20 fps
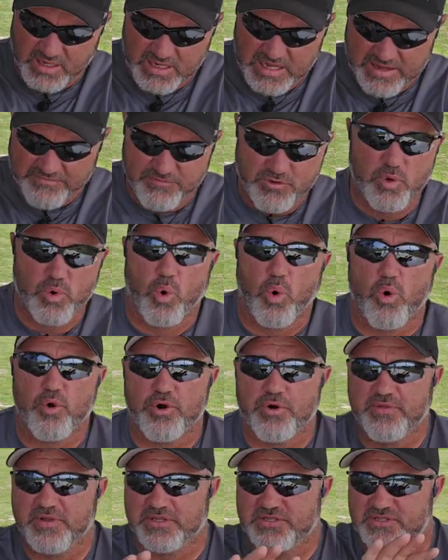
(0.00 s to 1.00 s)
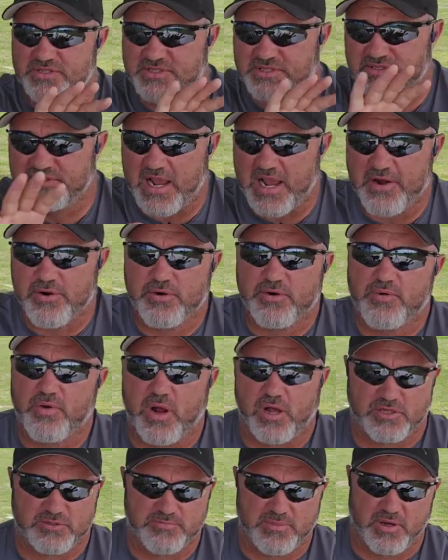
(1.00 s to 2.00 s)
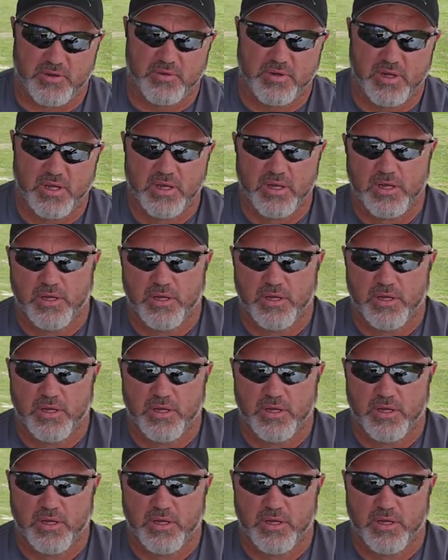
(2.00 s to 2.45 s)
If you order this just standard crossbow,